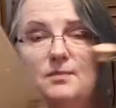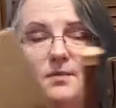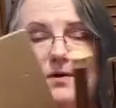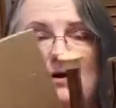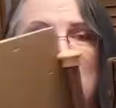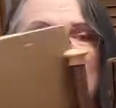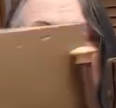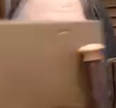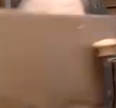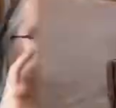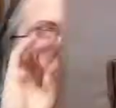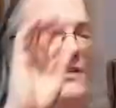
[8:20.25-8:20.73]

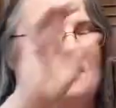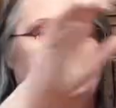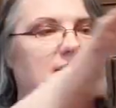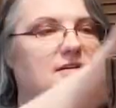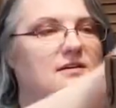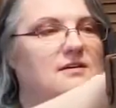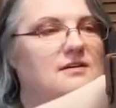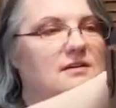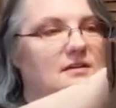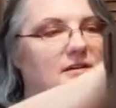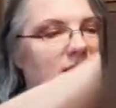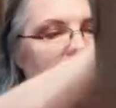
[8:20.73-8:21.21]
apart,
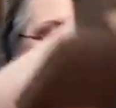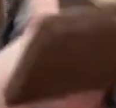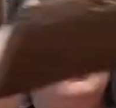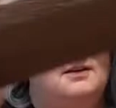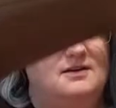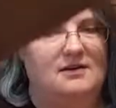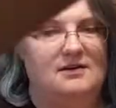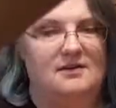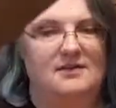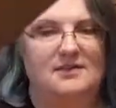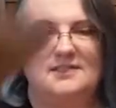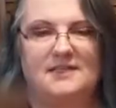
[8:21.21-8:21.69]

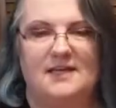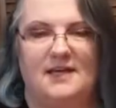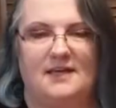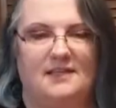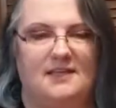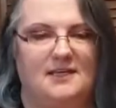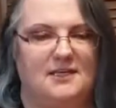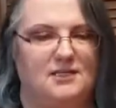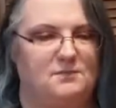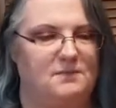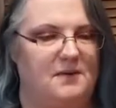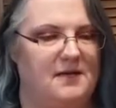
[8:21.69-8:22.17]

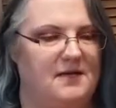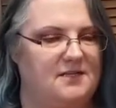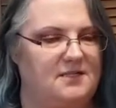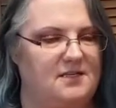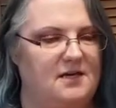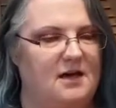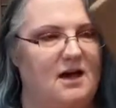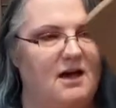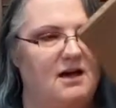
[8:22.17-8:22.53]
take this piece